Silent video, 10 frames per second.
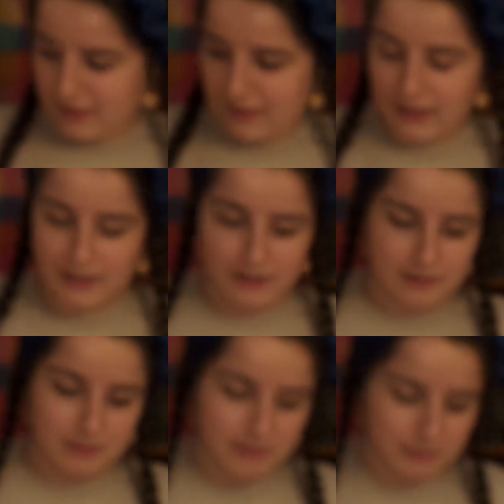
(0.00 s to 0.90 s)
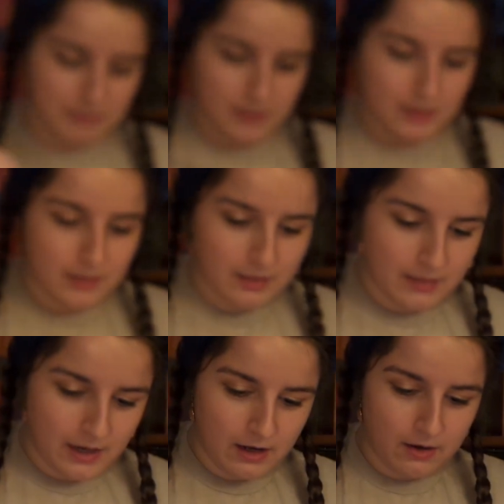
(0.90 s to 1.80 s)
see.
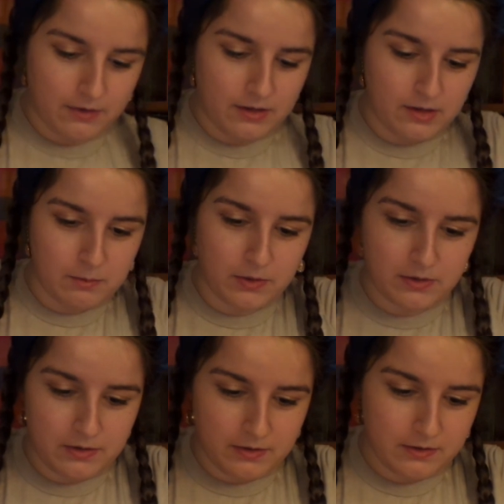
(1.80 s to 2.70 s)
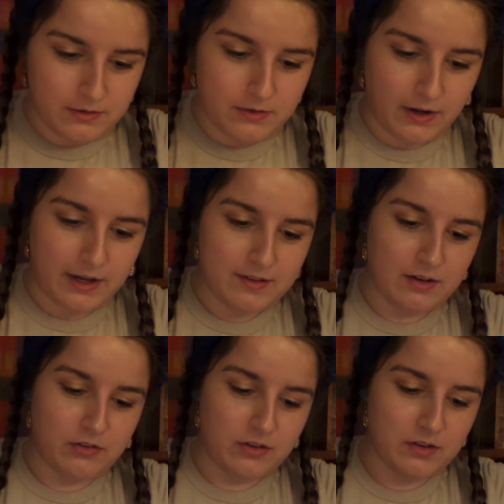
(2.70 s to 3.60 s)
They are numbered. So I guess I
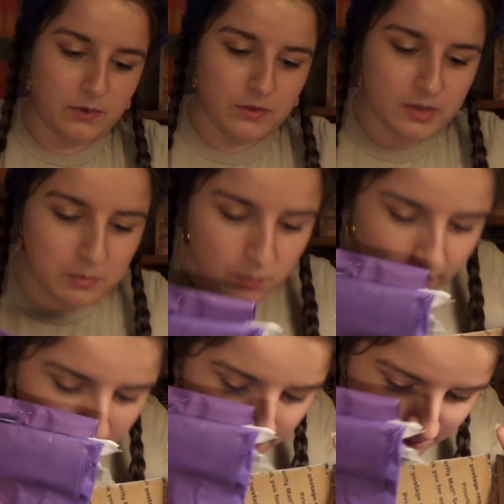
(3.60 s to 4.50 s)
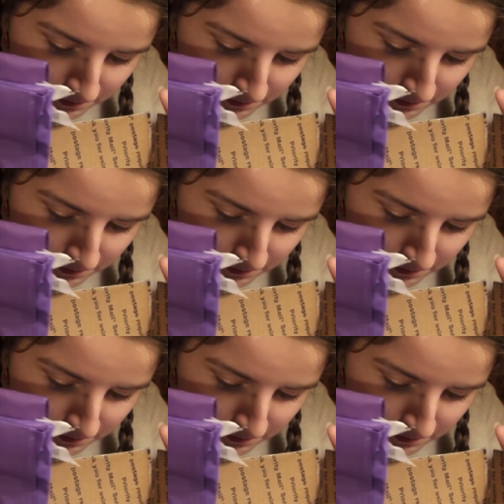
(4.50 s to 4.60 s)
shall start with number one.